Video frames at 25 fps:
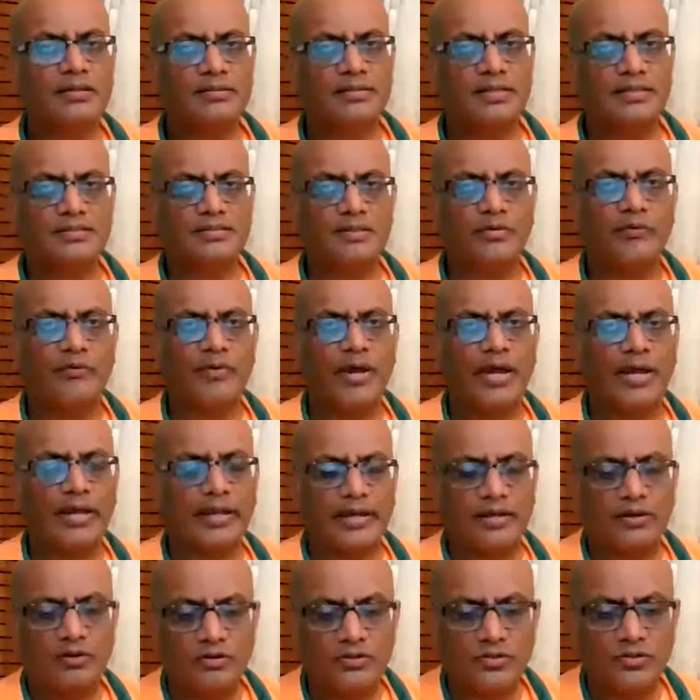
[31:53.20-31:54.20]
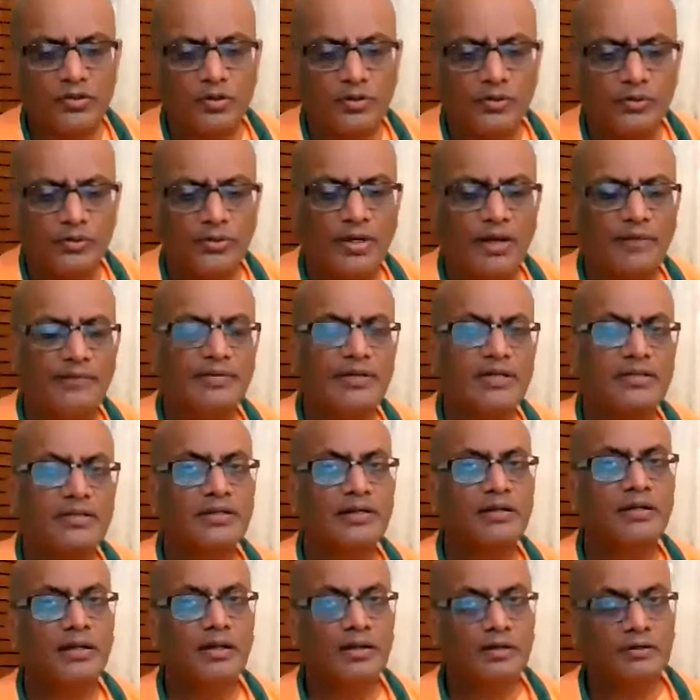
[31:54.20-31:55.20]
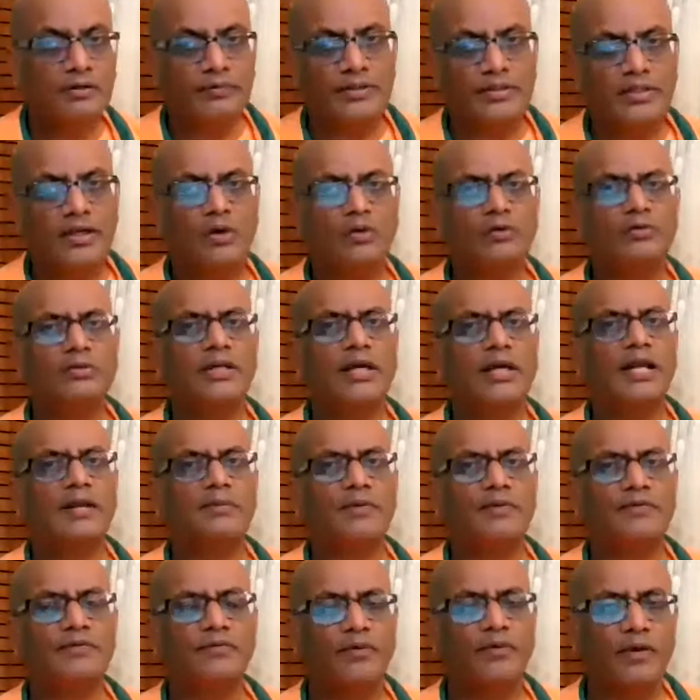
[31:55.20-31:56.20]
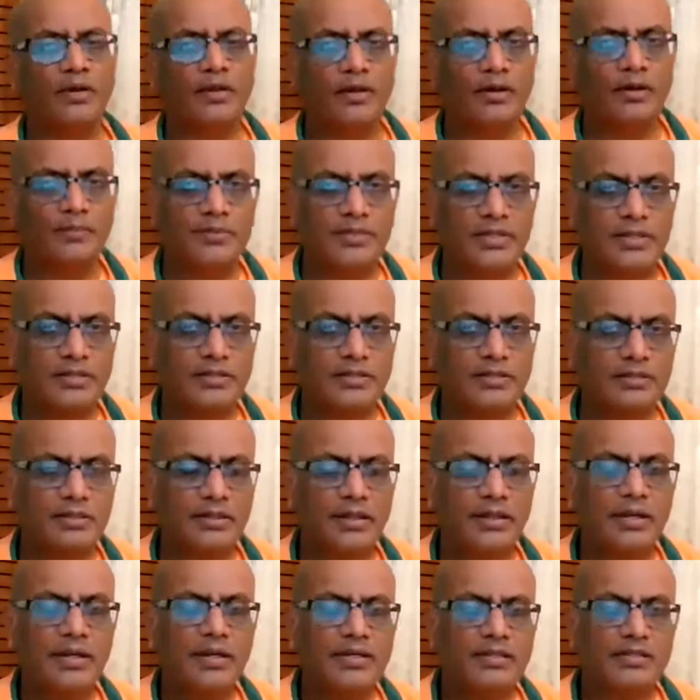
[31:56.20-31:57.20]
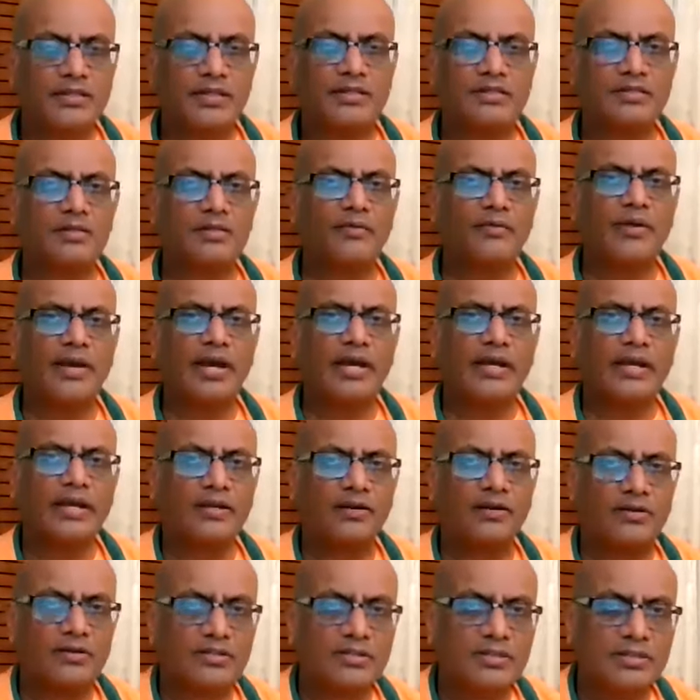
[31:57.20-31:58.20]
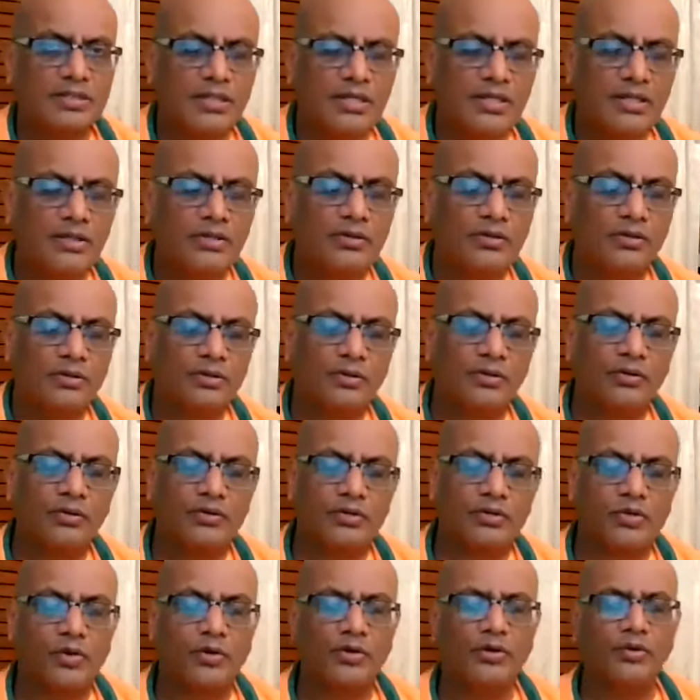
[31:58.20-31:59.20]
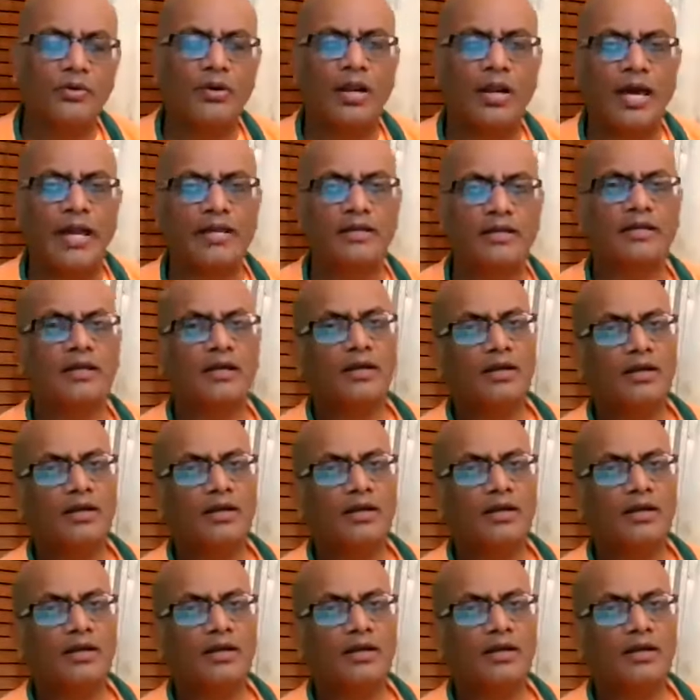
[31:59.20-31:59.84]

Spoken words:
just the way I cannot show you gravitation without the help of falling objects, just the way I cannot see you or show you light